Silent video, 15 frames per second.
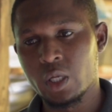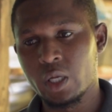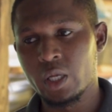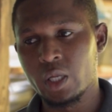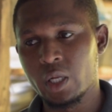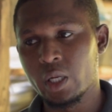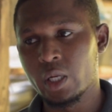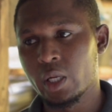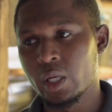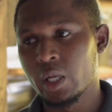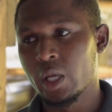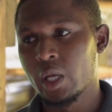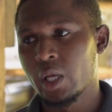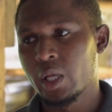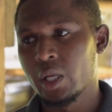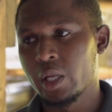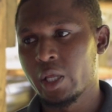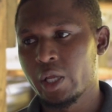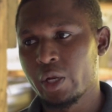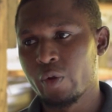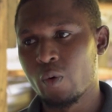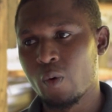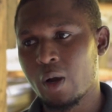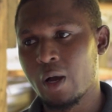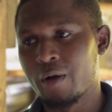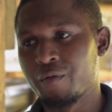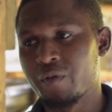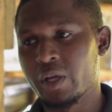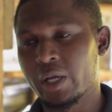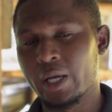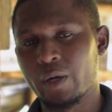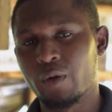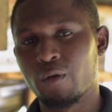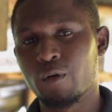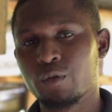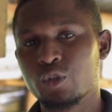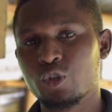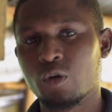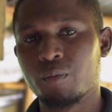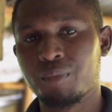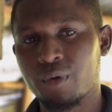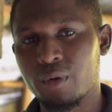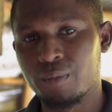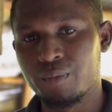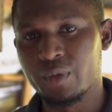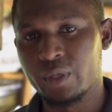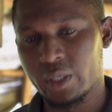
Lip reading: Then they cannot jump up,